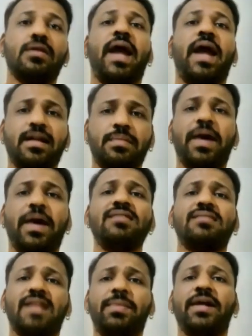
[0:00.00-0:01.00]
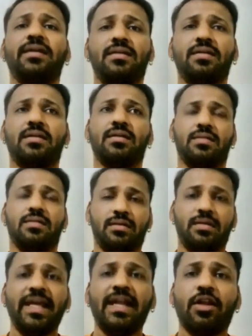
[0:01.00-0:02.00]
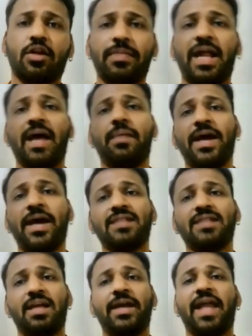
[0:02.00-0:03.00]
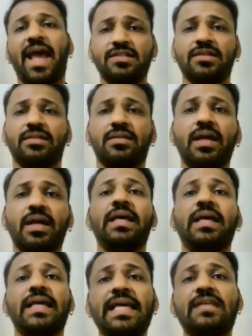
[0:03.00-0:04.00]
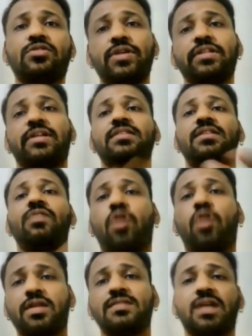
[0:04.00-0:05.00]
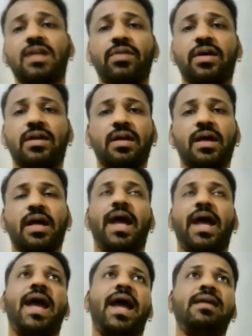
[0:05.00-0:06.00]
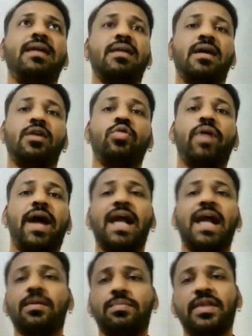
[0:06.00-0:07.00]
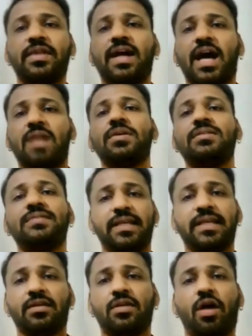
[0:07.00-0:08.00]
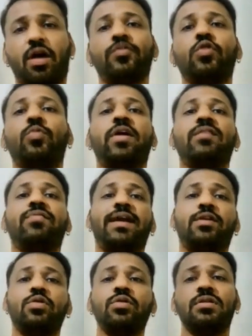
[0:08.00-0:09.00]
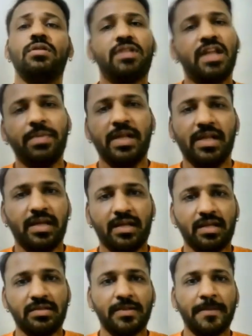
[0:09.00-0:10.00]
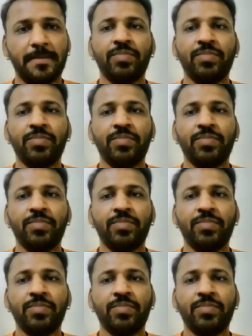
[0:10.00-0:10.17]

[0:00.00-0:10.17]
at Paris Climate Deal or Paris Climate Action is to increase the forest cover and to add up the carbon sink of 2.5 to 3 billion tons.